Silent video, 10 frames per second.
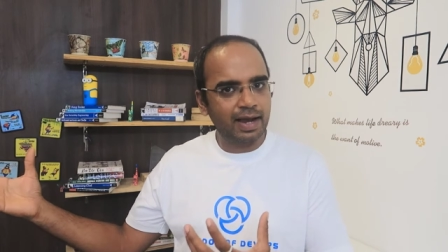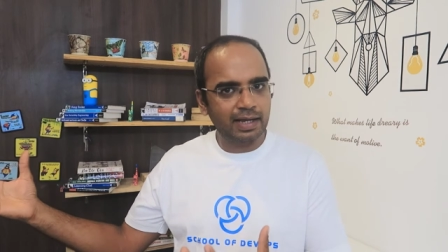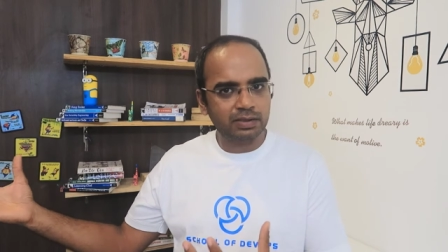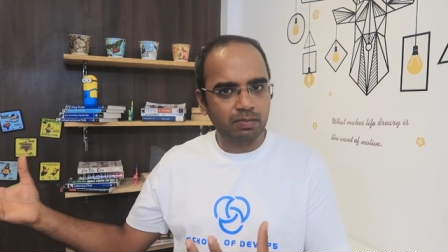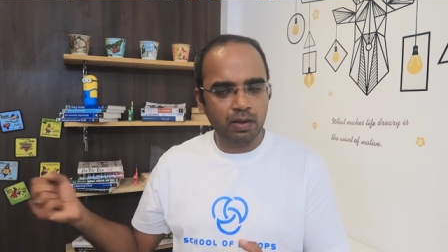
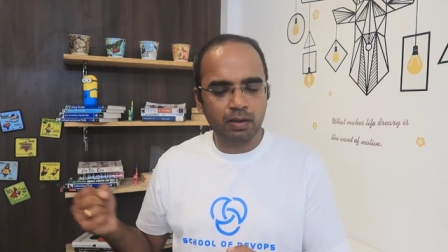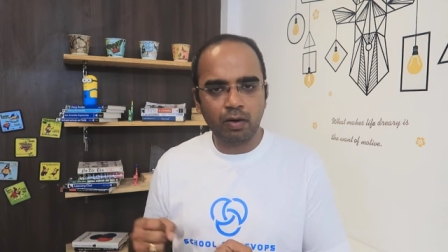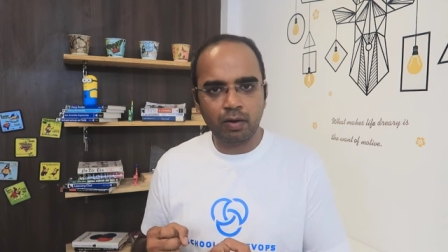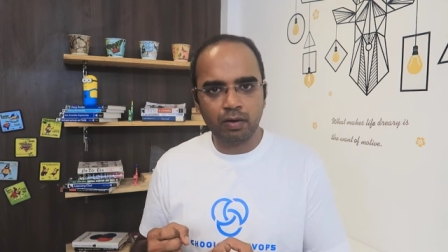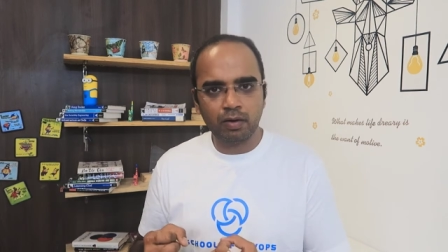Ansible
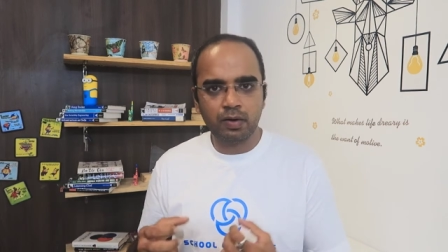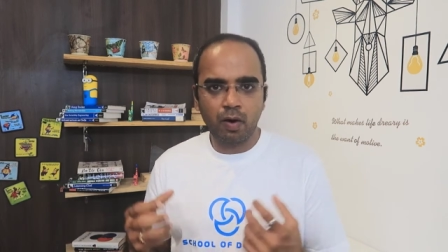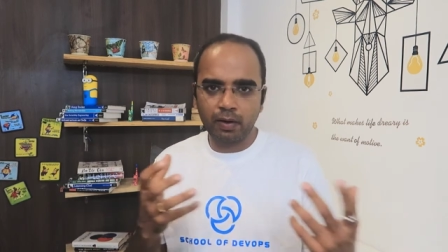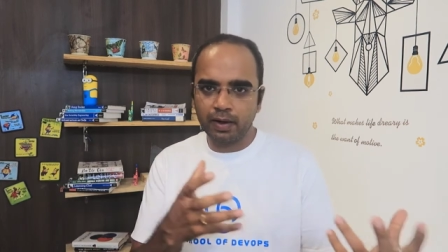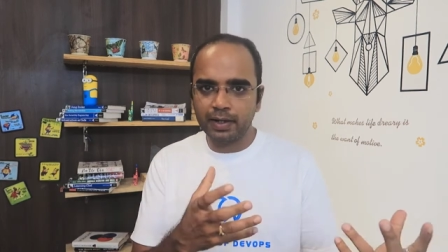or
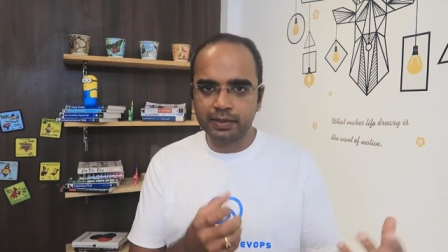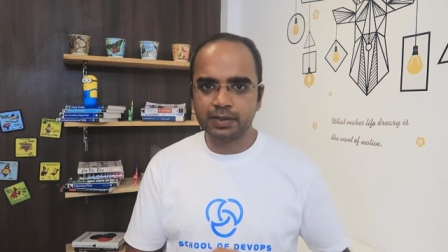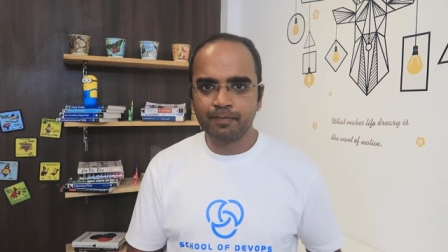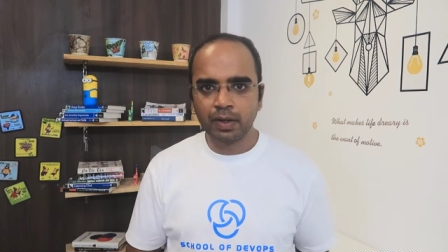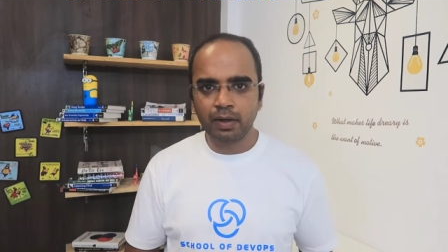
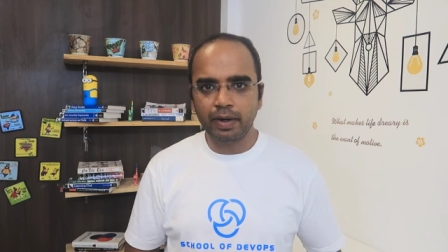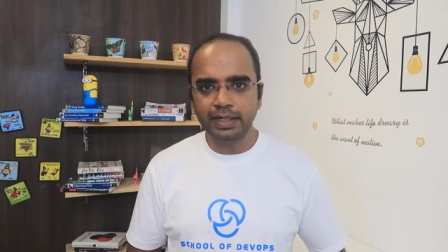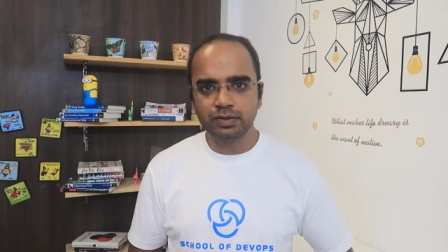Dockerize, right?